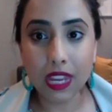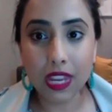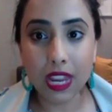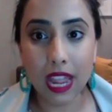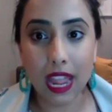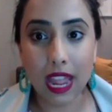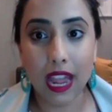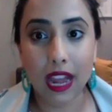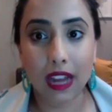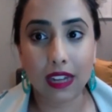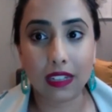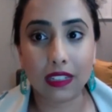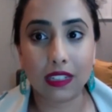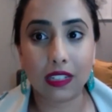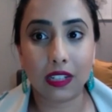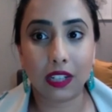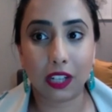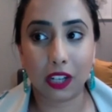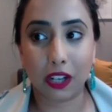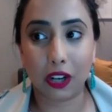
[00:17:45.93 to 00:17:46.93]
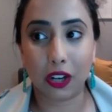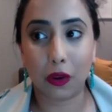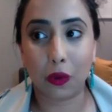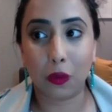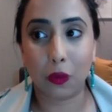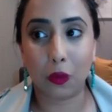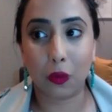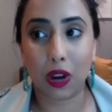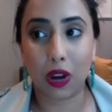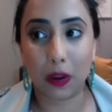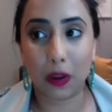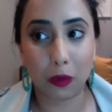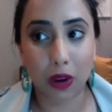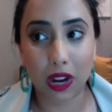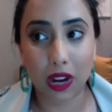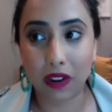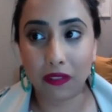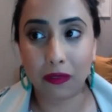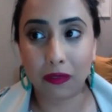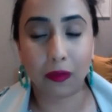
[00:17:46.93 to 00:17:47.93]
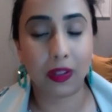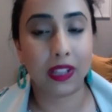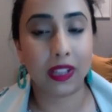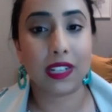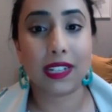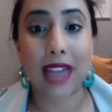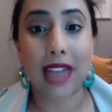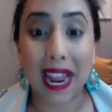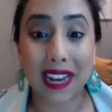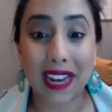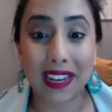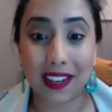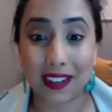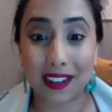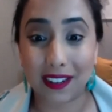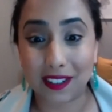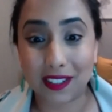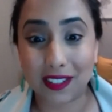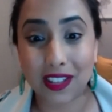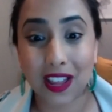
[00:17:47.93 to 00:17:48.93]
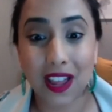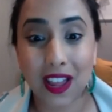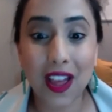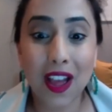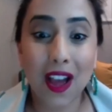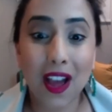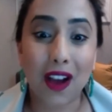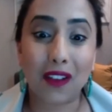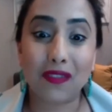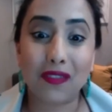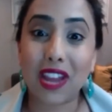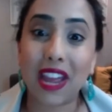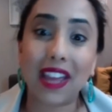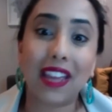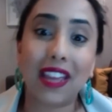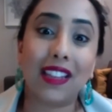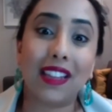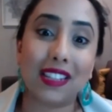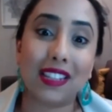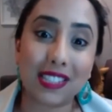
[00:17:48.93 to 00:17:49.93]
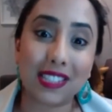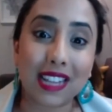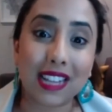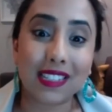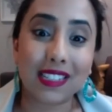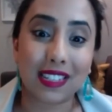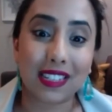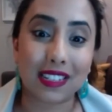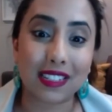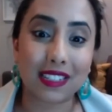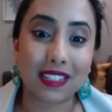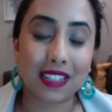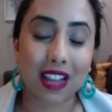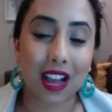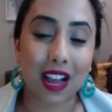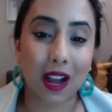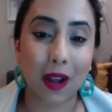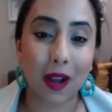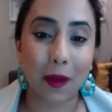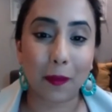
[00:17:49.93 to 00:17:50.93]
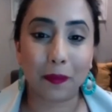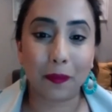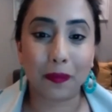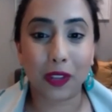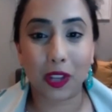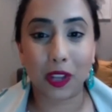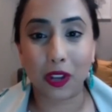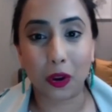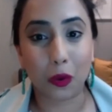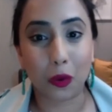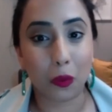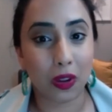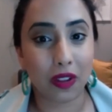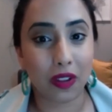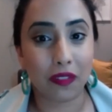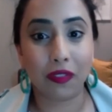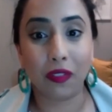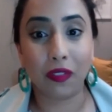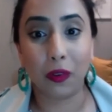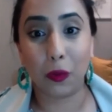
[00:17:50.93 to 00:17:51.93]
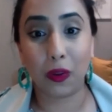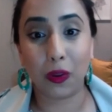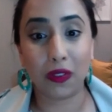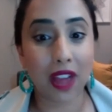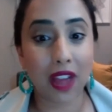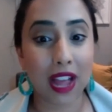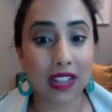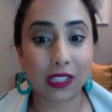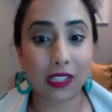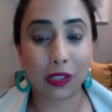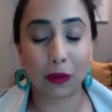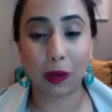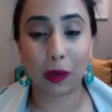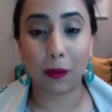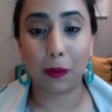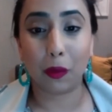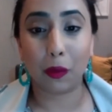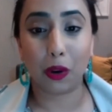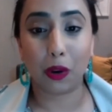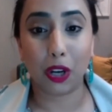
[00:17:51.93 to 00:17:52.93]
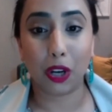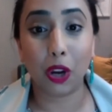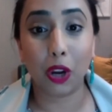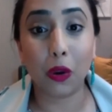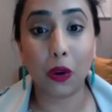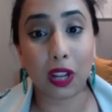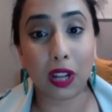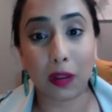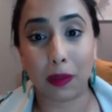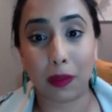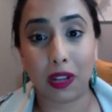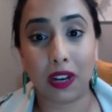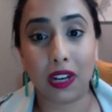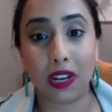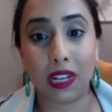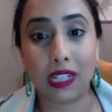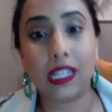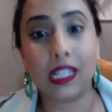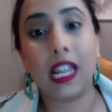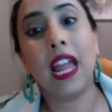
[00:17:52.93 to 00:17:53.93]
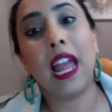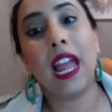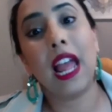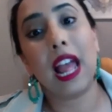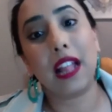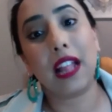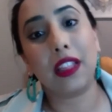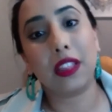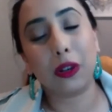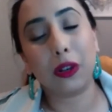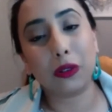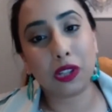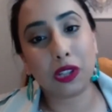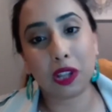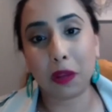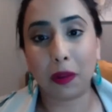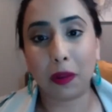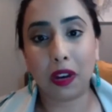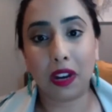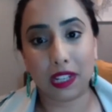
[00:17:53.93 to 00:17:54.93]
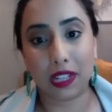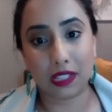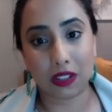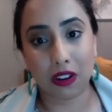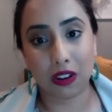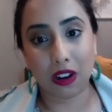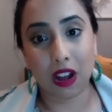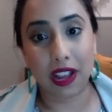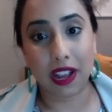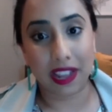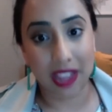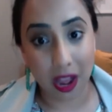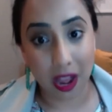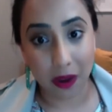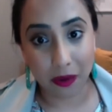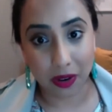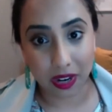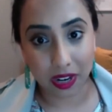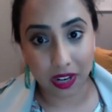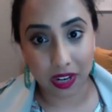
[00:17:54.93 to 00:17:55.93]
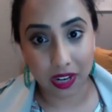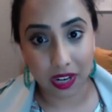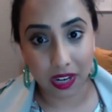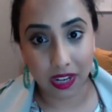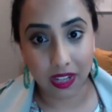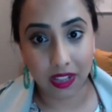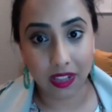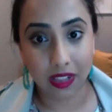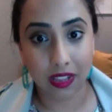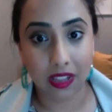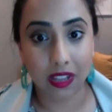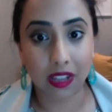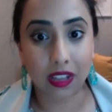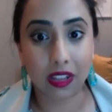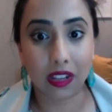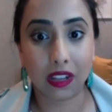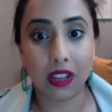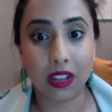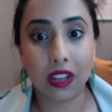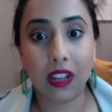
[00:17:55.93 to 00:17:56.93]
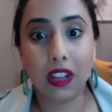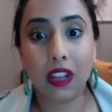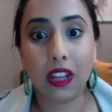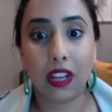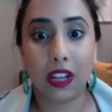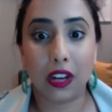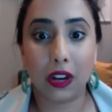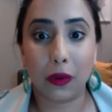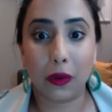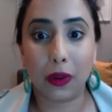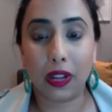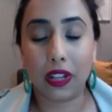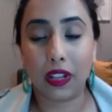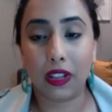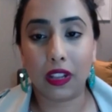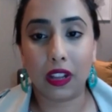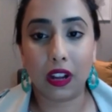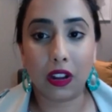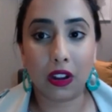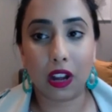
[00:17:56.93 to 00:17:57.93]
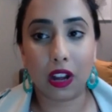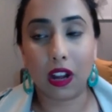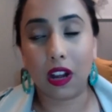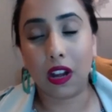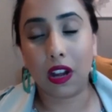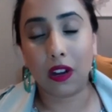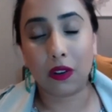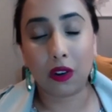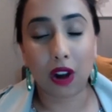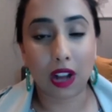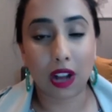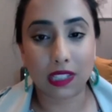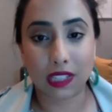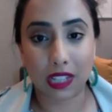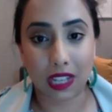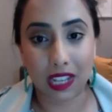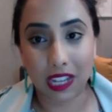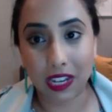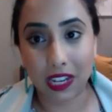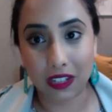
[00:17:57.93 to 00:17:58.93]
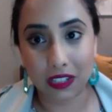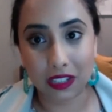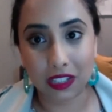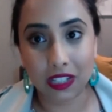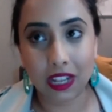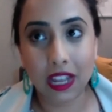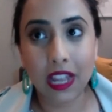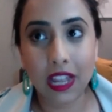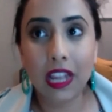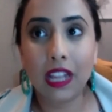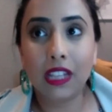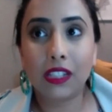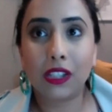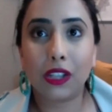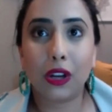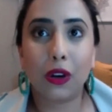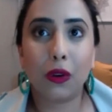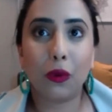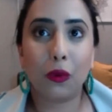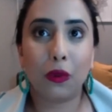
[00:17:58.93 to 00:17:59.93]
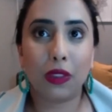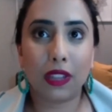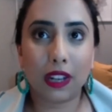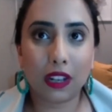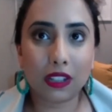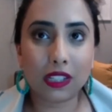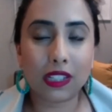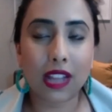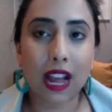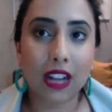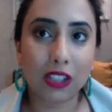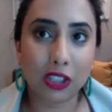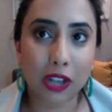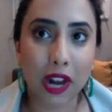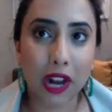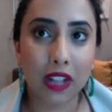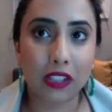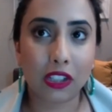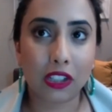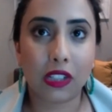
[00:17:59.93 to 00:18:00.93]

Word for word: And, you know, what what if in the ten years of taking the census, um, you know, we've we've had so many more new communities, and those communities are not counted in the, you know, in uh, across the years. So there's that challenge.